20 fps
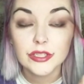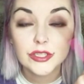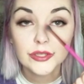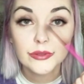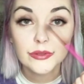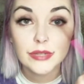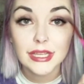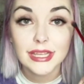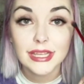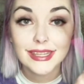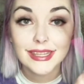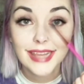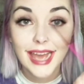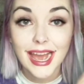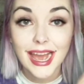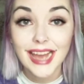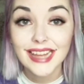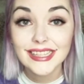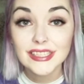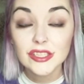doing
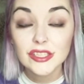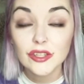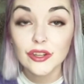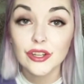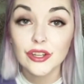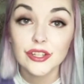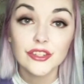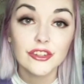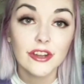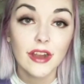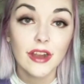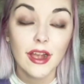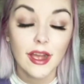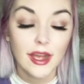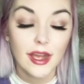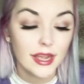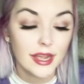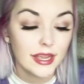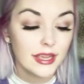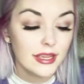that on your
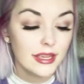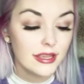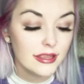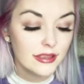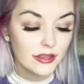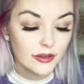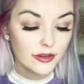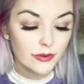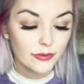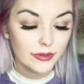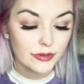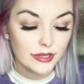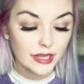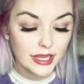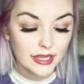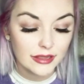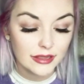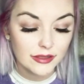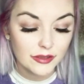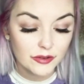eye, there were
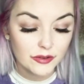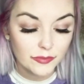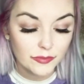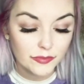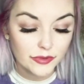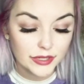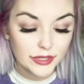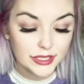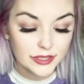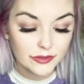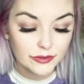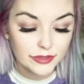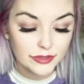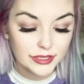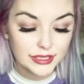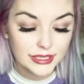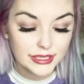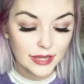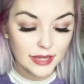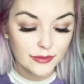like little
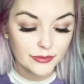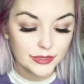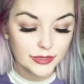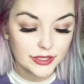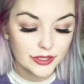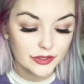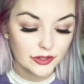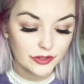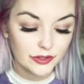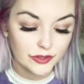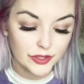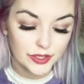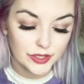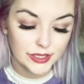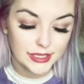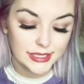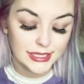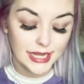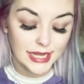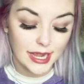bristles that would start to
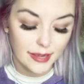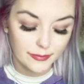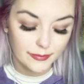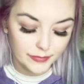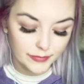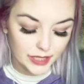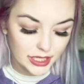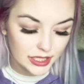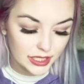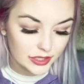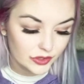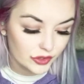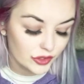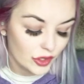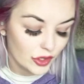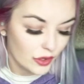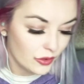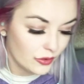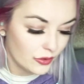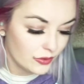stab me,
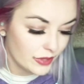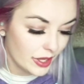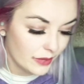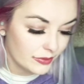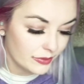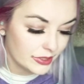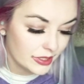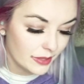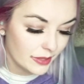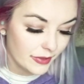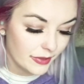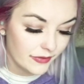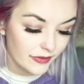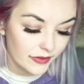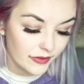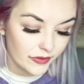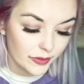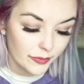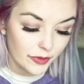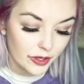so that was not my
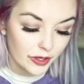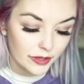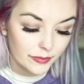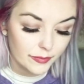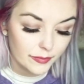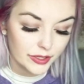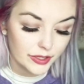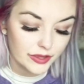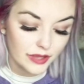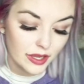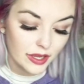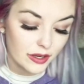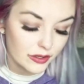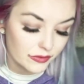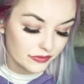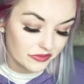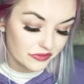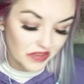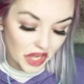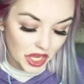favorite part, but they are
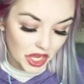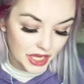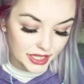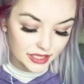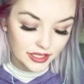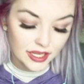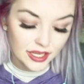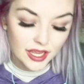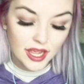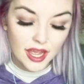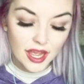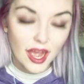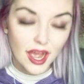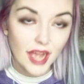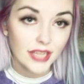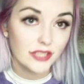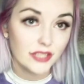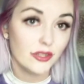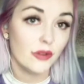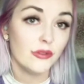fine.
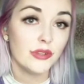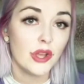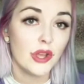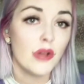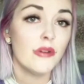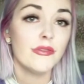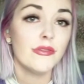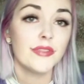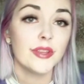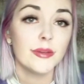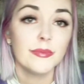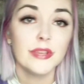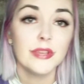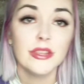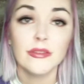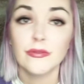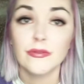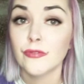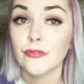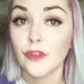I don't know if they'll be
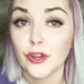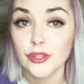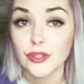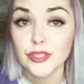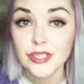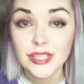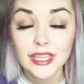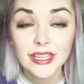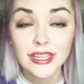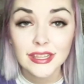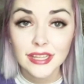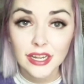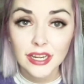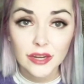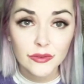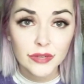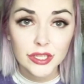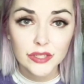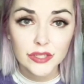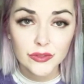the first thing that I
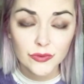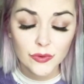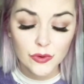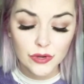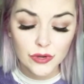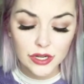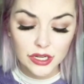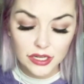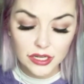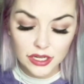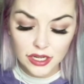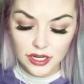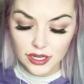reach for